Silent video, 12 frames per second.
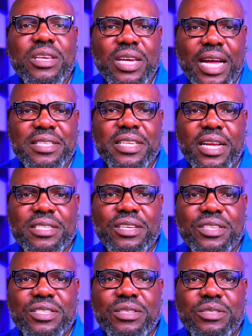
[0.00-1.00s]
contact
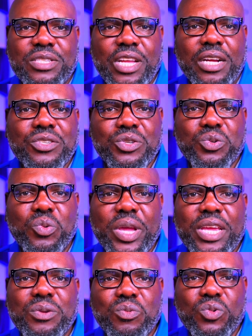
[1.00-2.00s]
us, Dr.
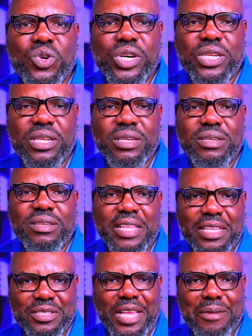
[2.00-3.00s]
Dwayne Wood.
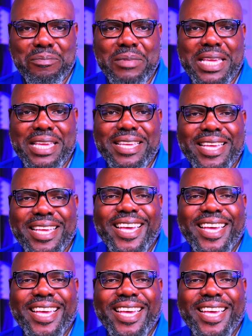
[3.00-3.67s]
That's not me.